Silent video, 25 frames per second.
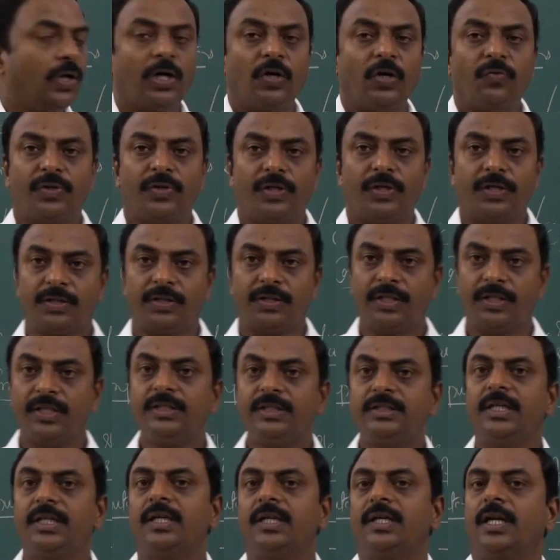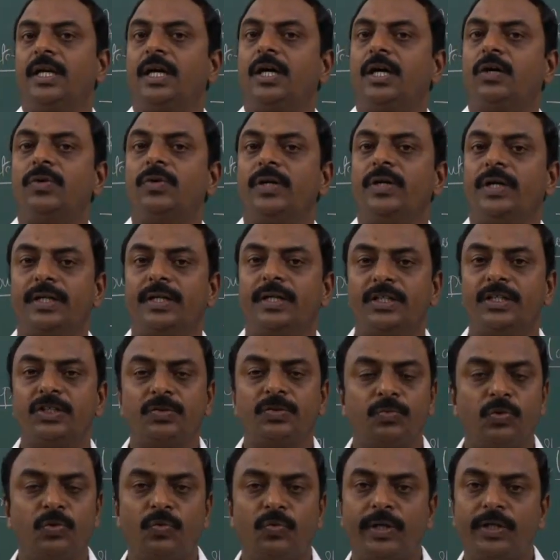after this, now let
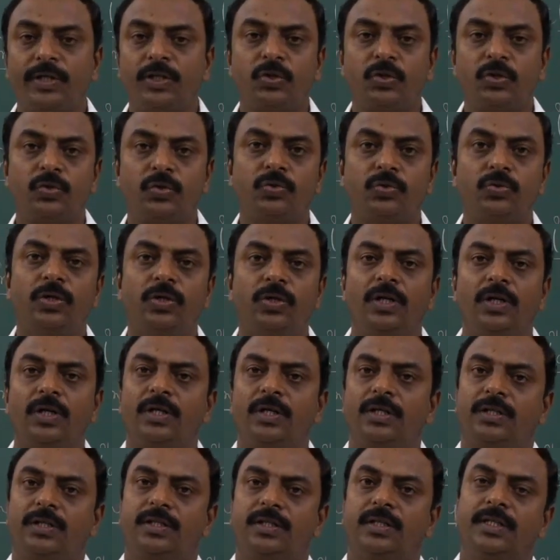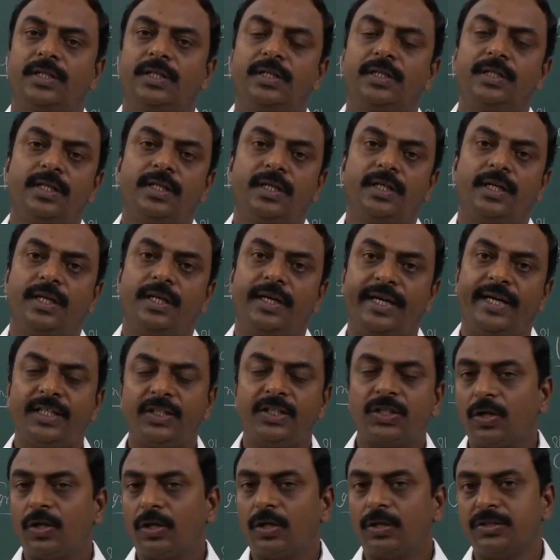us move on to the
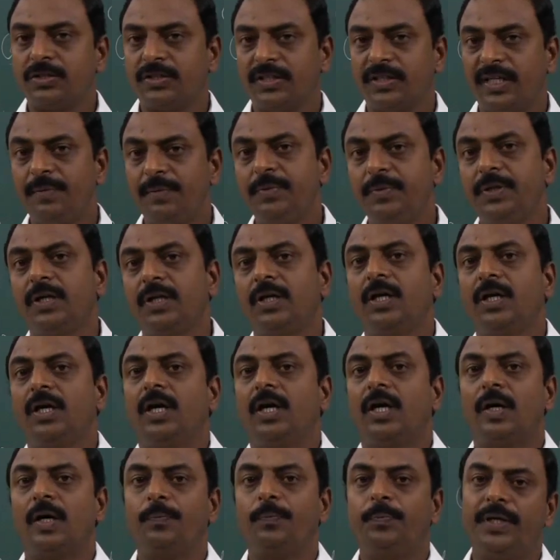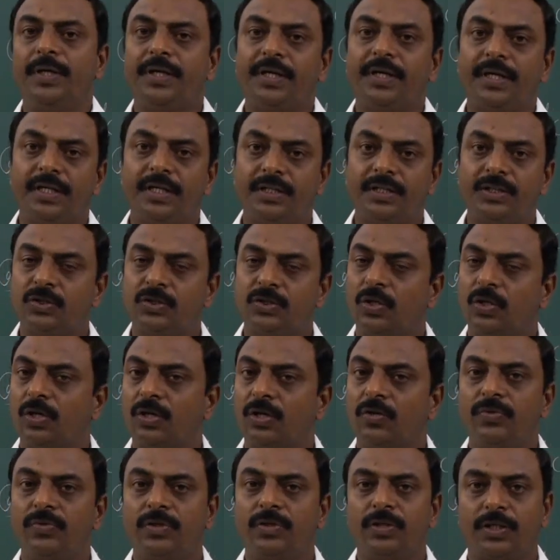next concept, applications
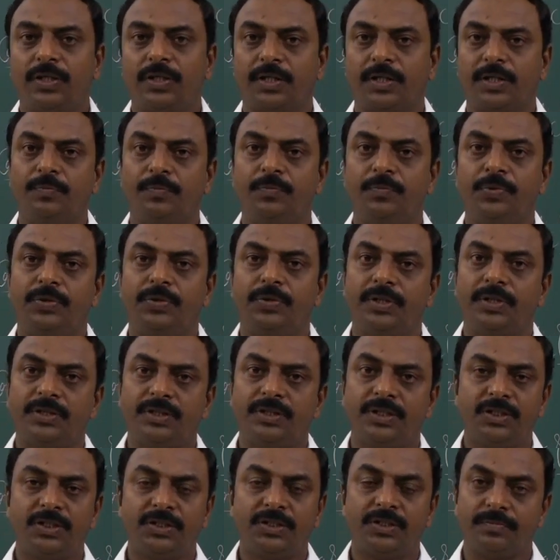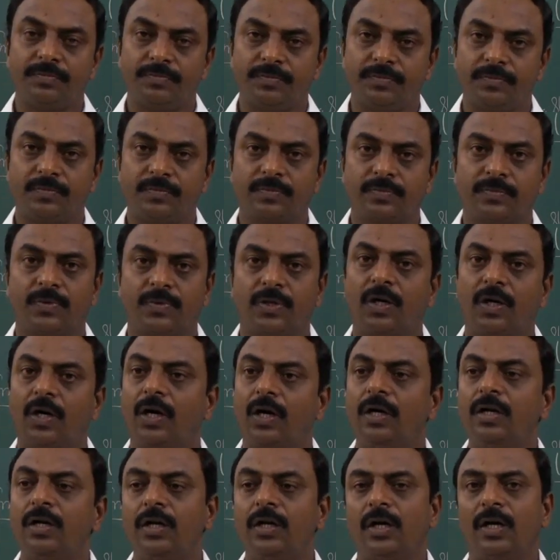of computer system
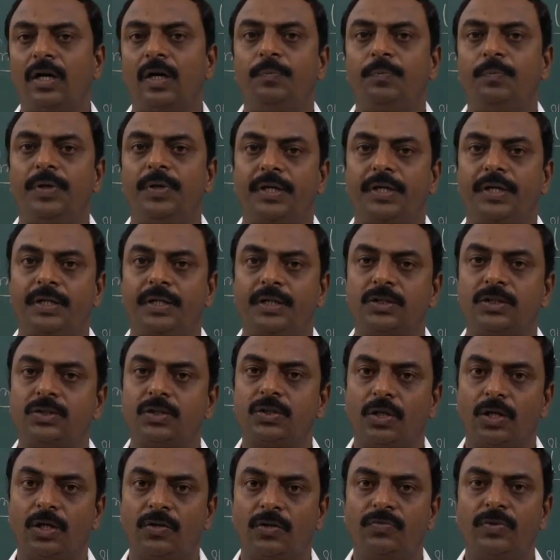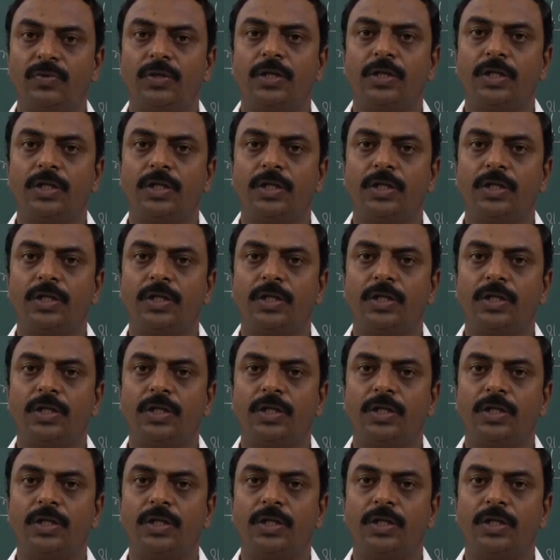or applications of